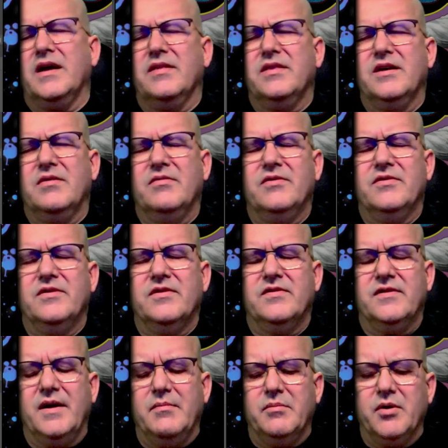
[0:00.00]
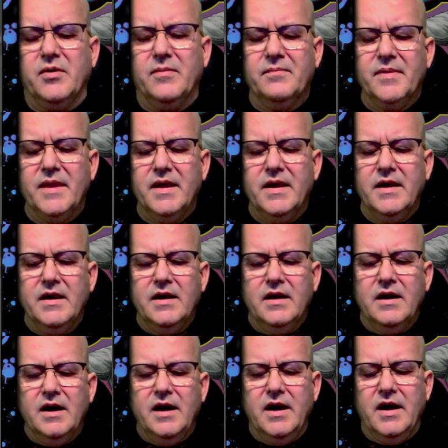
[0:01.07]
I think it was December,
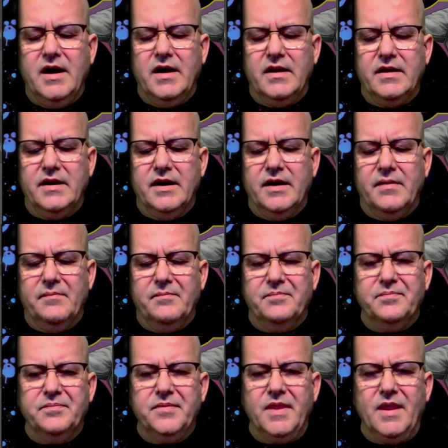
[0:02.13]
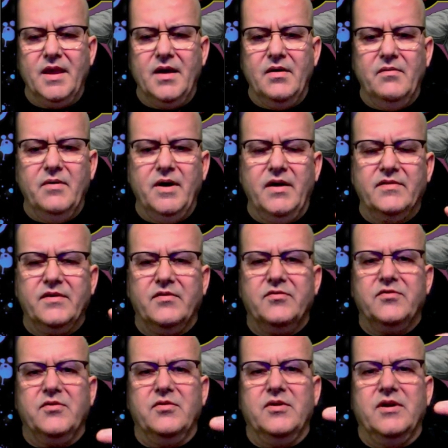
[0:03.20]
and as I was
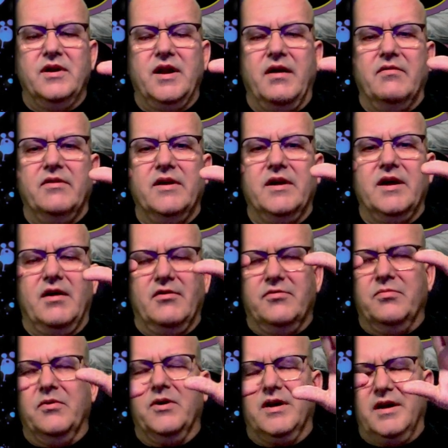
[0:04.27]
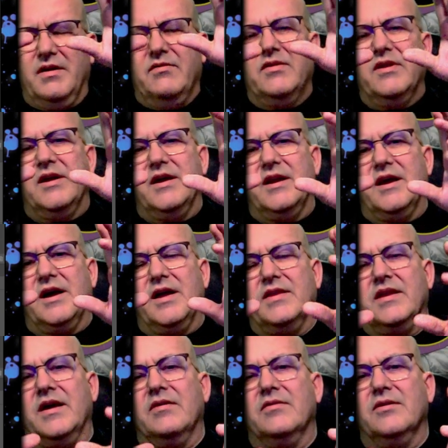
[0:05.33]
doing it, I was working everything, and I got
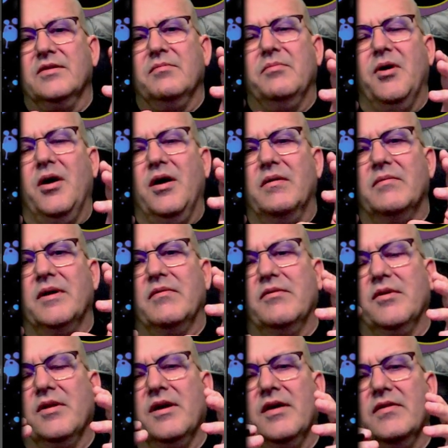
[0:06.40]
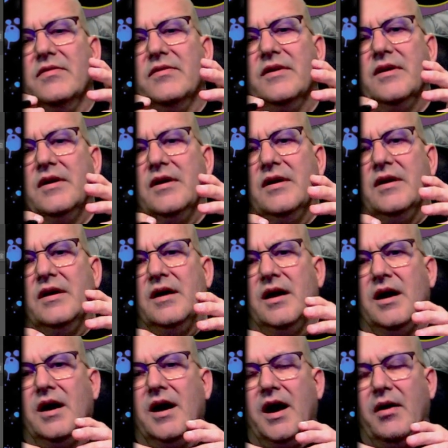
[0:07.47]
down to the bottom and I realized
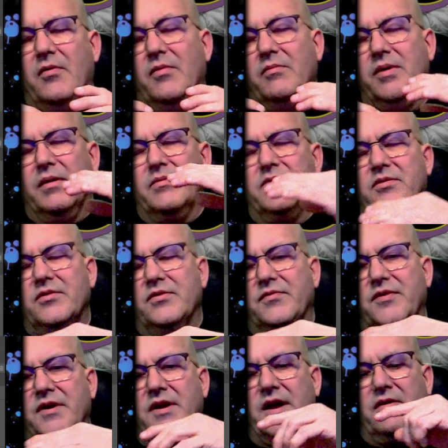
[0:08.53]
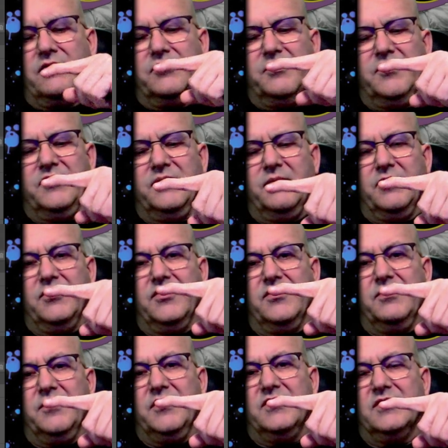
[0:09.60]
I wouldn't be able to do the feet. I was missing about this
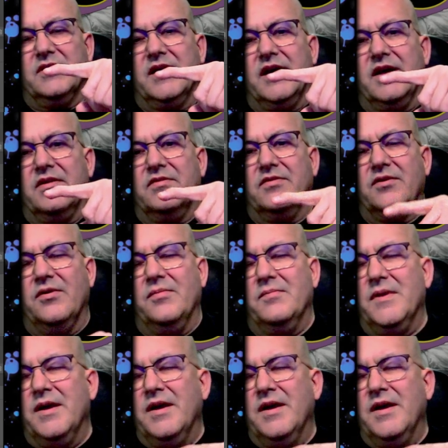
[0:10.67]
much leg, so